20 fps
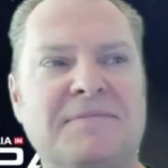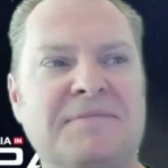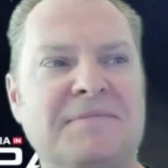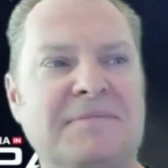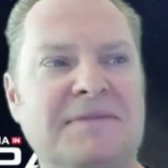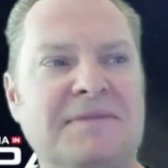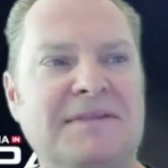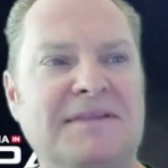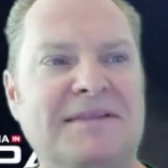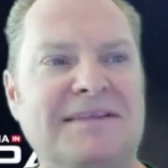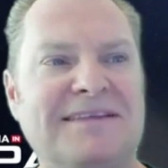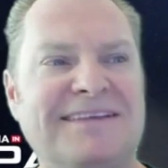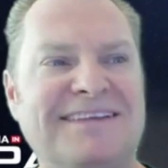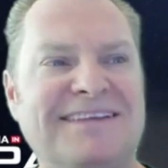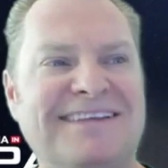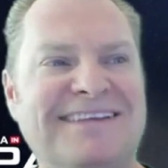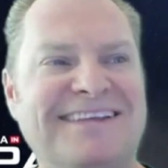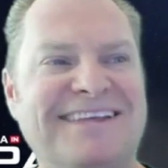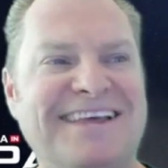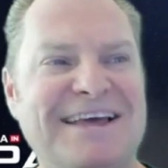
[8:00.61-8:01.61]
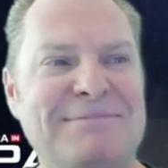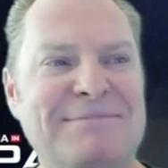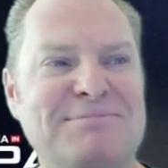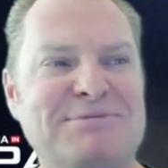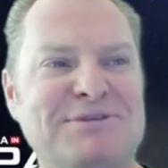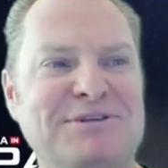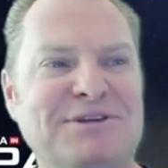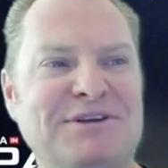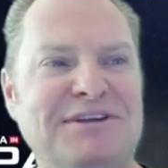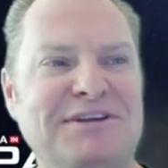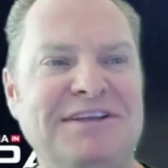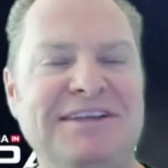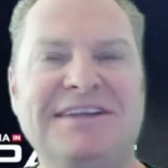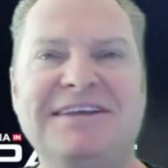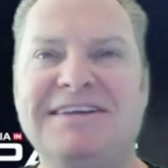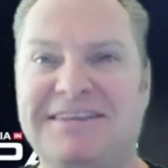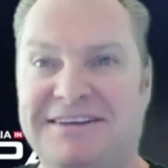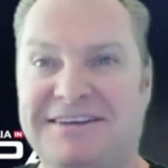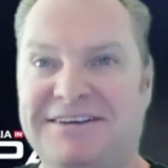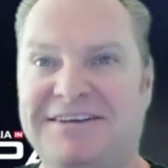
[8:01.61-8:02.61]

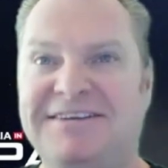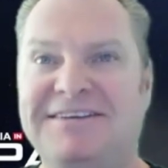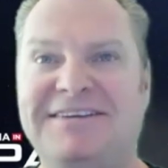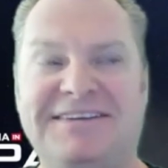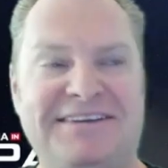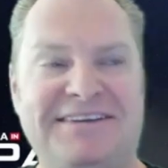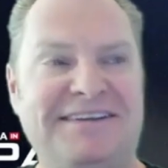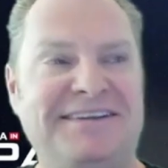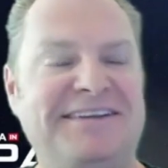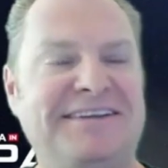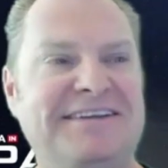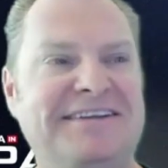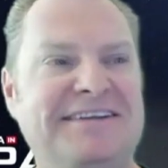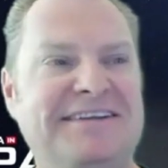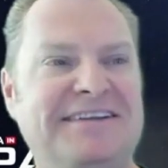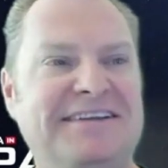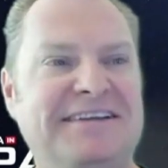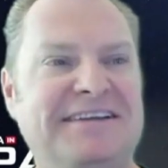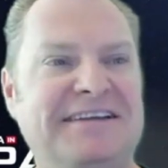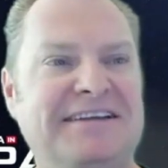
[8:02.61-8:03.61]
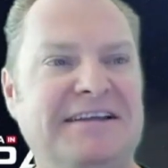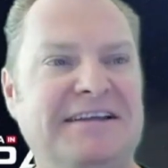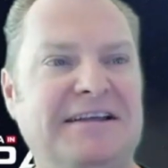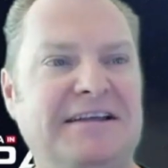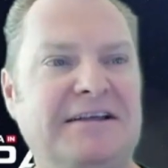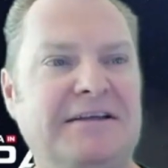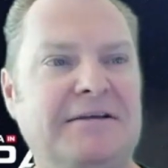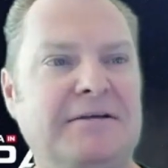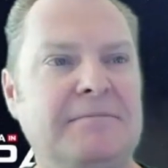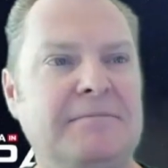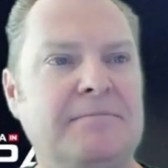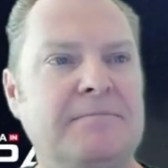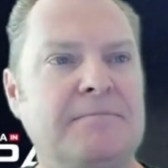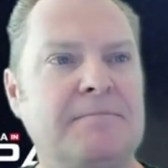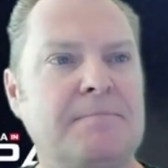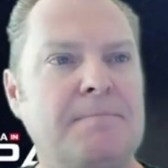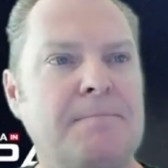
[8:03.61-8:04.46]
[no speech]